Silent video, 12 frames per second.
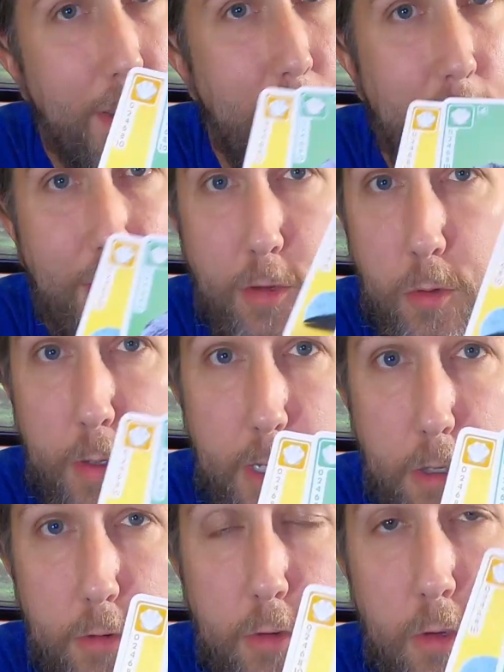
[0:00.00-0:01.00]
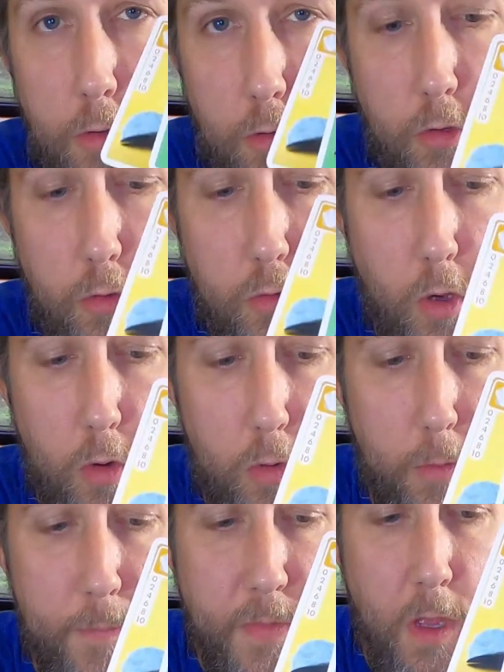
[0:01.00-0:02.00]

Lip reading: Not 2 each, 2 total.